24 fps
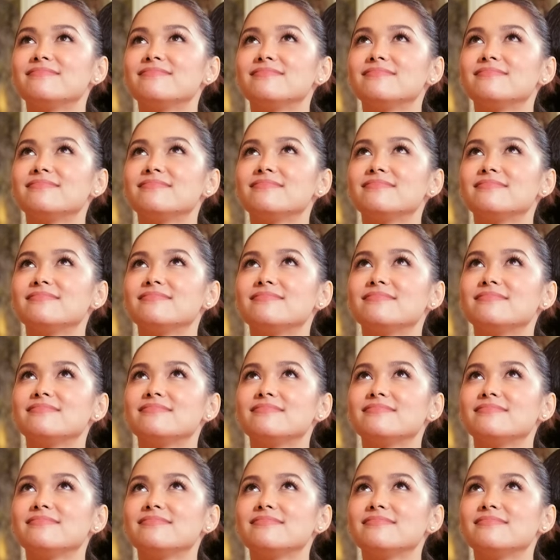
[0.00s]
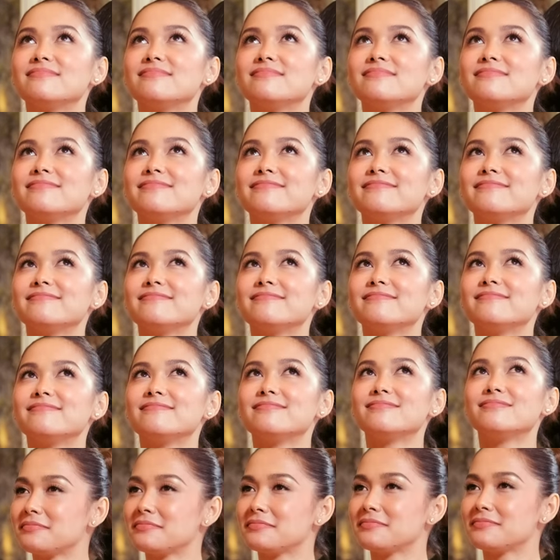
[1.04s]

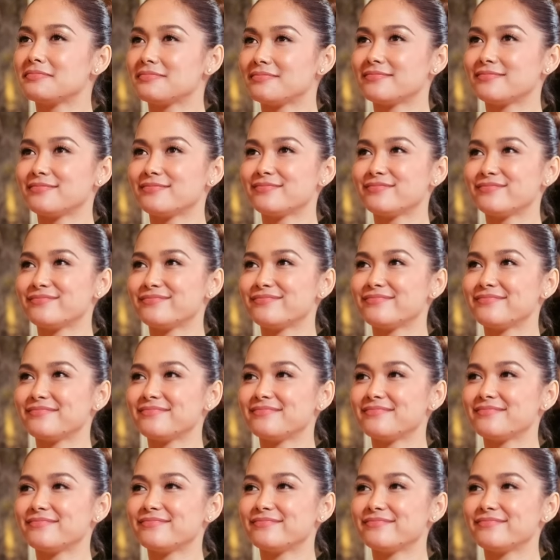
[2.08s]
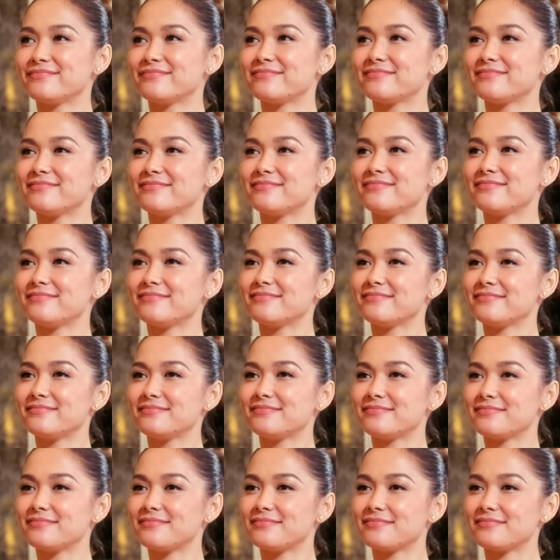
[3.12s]

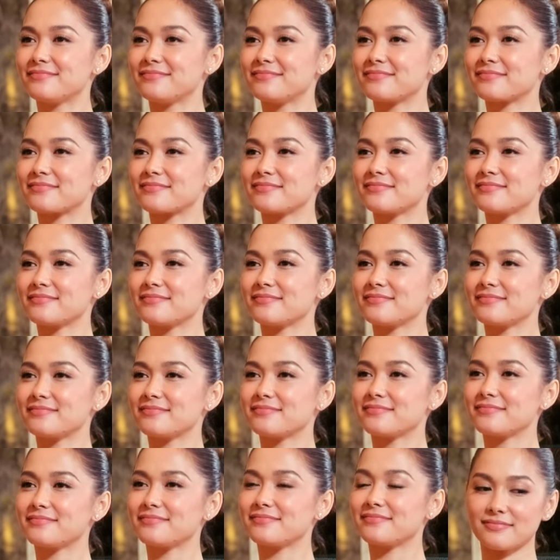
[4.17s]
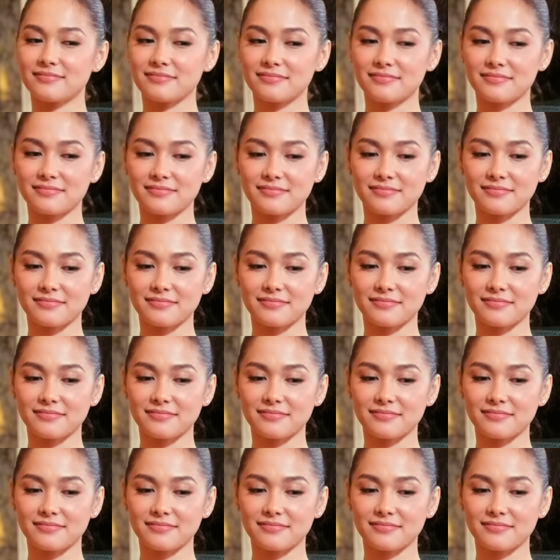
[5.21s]
No words are spoken by the person on screen.